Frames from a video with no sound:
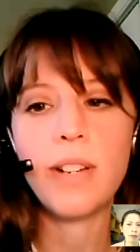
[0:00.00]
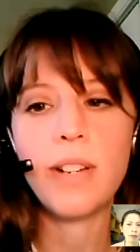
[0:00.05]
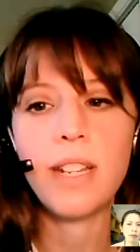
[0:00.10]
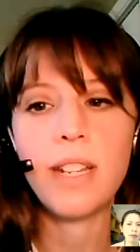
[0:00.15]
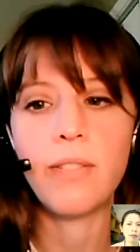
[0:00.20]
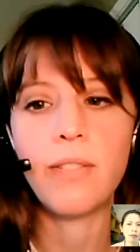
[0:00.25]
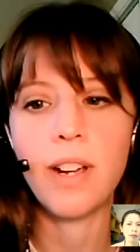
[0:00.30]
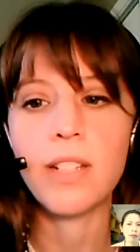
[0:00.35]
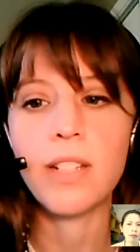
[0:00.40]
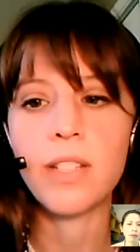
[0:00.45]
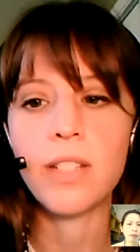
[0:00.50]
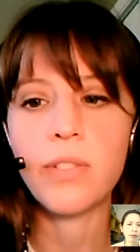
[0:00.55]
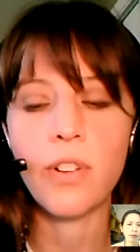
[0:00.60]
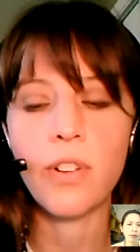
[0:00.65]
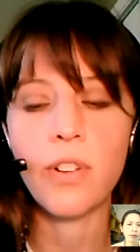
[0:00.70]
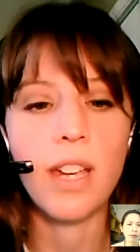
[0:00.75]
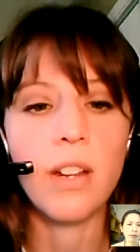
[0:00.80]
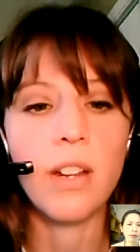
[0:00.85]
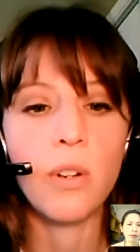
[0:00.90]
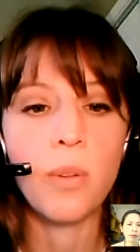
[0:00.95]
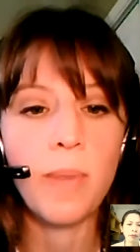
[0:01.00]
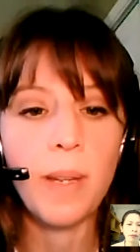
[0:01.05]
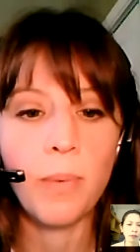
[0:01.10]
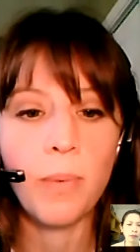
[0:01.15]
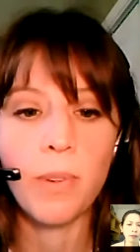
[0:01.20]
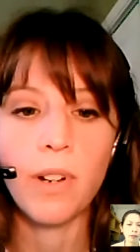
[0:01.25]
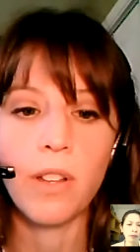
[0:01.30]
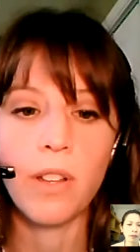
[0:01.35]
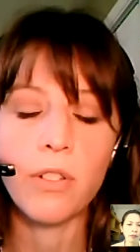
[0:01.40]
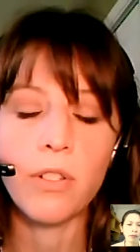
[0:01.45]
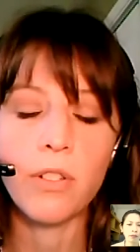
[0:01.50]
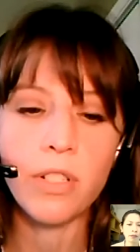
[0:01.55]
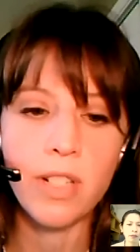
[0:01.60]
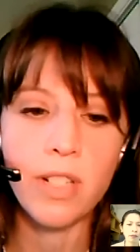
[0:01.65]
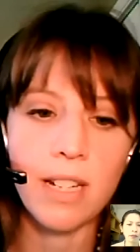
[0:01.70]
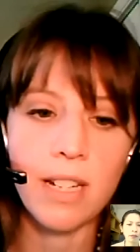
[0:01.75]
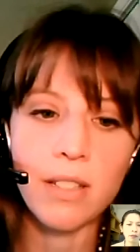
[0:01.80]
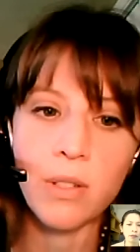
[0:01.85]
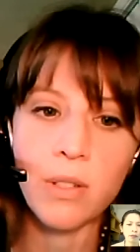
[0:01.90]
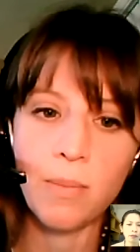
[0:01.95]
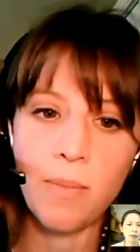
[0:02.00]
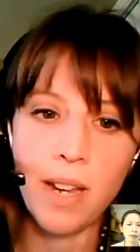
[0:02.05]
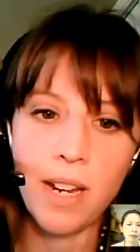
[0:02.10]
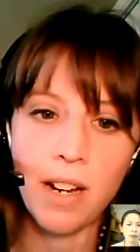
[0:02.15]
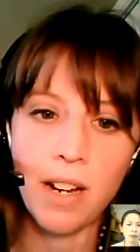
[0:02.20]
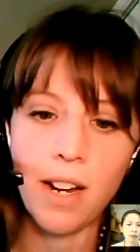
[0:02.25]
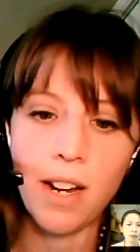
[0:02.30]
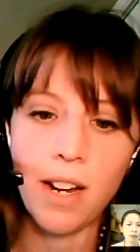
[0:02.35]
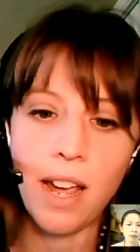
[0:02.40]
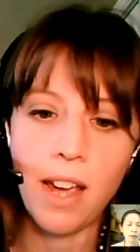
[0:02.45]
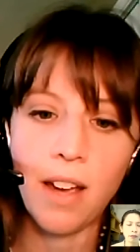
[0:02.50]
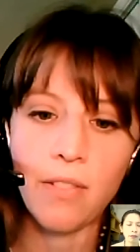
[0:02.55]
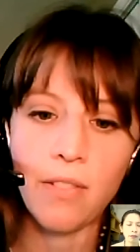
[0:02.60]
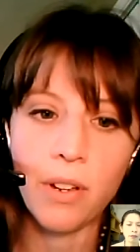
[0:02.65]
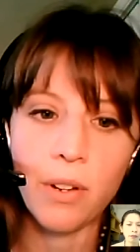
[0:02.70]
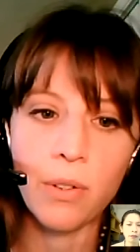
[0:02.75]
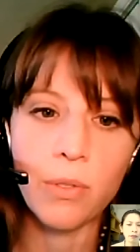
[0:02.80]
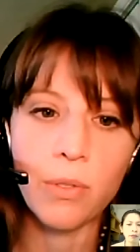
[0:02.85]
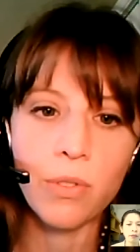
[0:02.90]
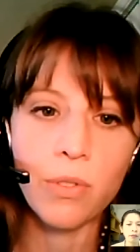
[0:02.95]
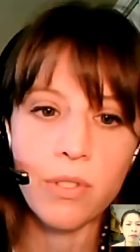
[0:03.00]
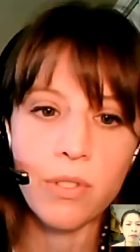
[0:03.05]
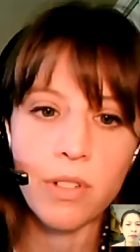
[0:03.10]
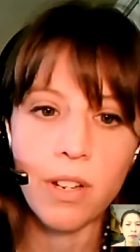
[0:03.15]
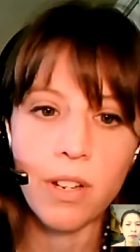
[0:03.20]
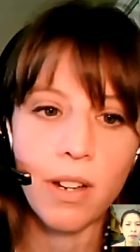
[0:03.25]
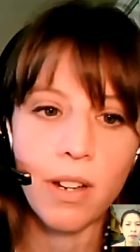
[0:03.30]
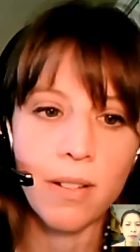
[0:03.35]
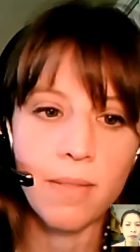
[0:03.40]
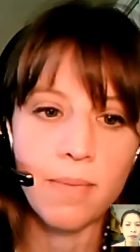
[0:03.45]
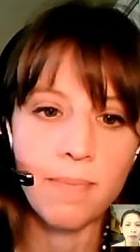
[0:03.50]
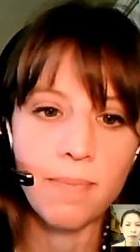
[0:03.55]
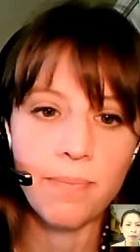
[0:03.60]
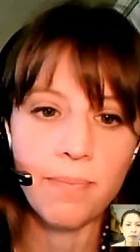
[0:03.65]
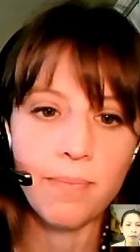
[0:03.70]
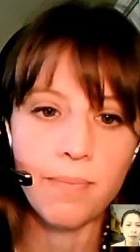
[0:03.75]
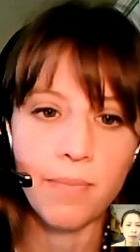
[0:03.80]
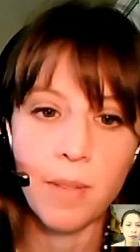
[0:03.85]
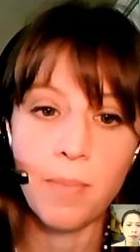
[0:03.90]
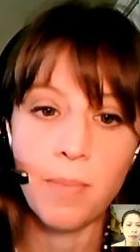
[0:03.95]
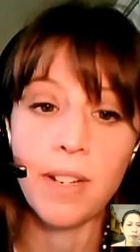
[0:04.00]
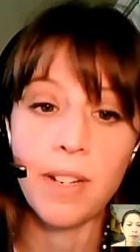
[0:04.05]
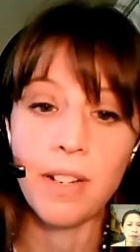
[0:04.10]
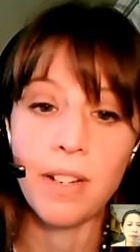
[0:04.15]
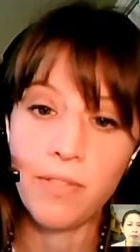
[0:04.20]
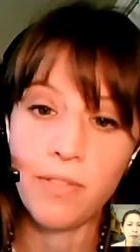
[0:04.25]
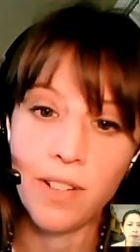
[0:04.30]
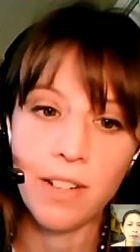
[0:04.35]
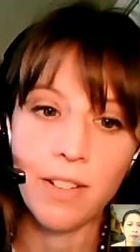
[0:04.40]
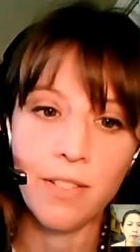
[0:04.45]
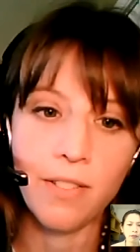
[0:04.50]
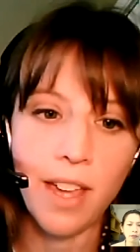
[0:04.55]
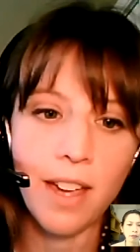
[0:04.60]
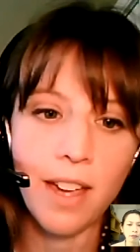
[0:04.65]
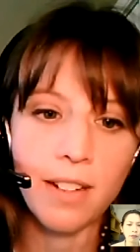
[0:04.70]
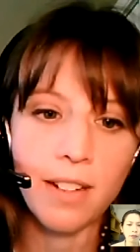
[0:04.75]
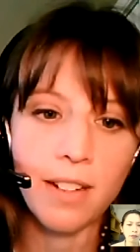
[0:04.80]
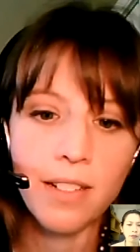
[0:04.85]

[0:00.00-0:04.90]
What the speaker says: advice for Ed or people in other states who may not have those, the benefit of that?